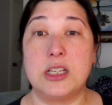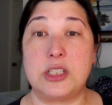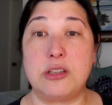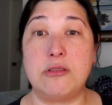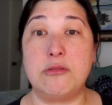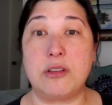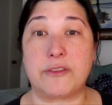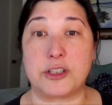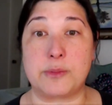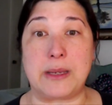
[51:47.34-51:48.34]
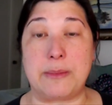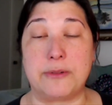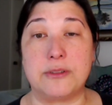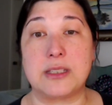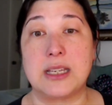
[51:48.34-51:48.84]
to the First
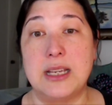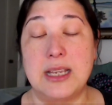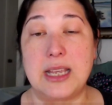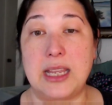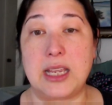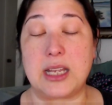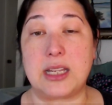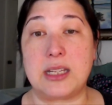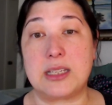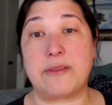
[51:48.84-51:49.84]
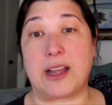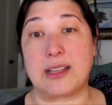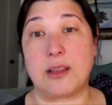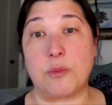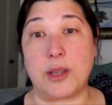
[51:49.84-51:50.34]
Peoples and the fact
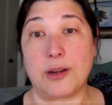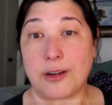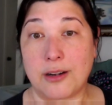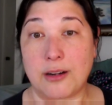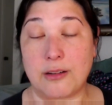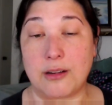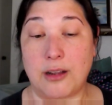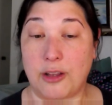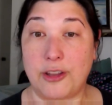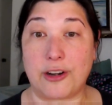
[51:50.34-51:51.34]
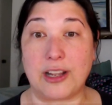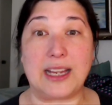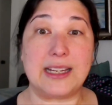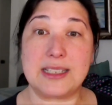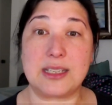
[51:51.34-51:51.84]
that we are on their
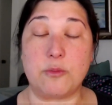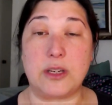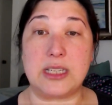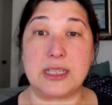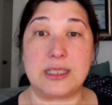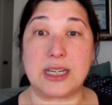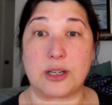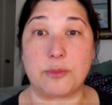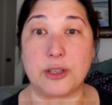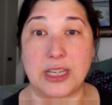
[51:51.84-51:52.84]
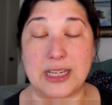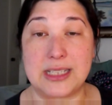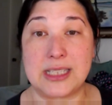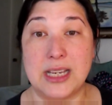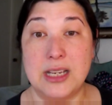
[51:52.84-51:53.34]
lands and we did terrible
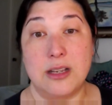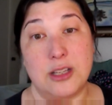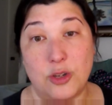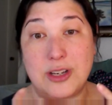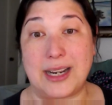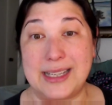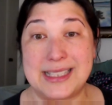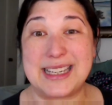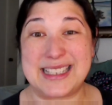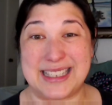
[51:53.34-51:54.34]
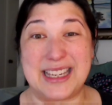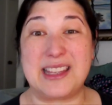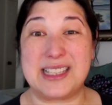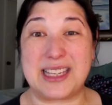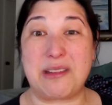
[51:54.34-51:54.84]
things. The United States did
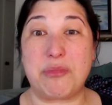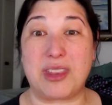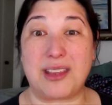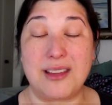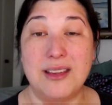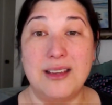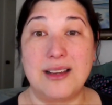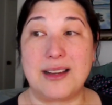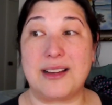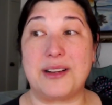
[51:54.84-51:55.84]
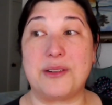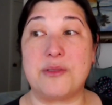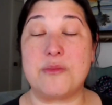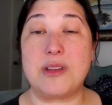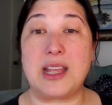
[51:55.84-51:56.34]
the same thing. Um,
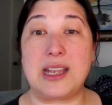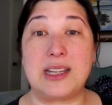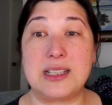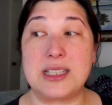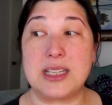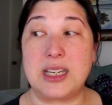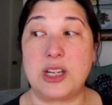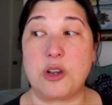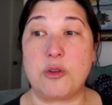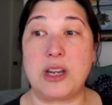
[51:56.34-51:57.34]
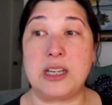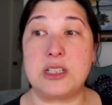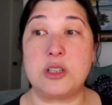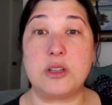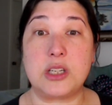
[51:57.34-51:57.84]
and, you know, and
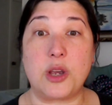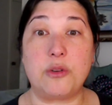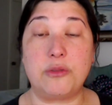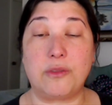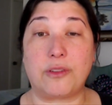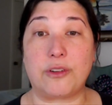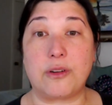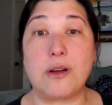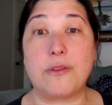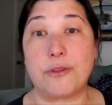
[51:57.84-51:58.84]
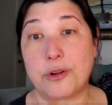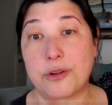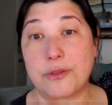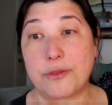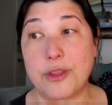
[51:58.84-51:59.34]
to atone for, for,
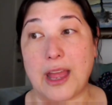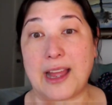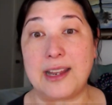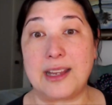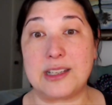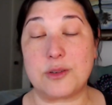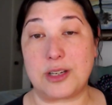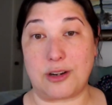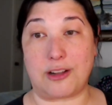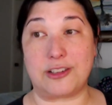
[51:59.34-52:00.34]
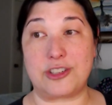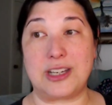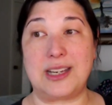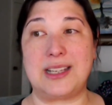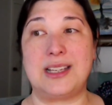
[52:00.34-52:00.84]
for that and to acknowledge it.
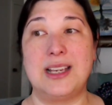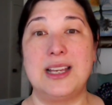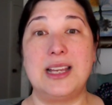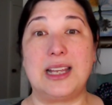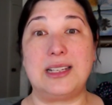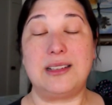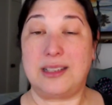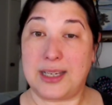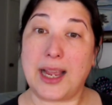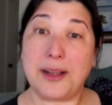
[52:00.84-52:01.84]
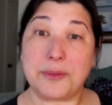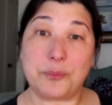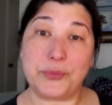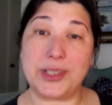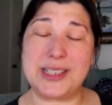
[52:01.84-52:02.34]
And, and yeah,
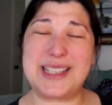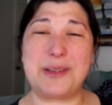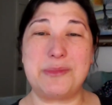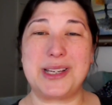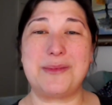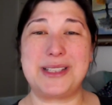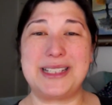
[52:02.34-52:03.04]
and sometimes it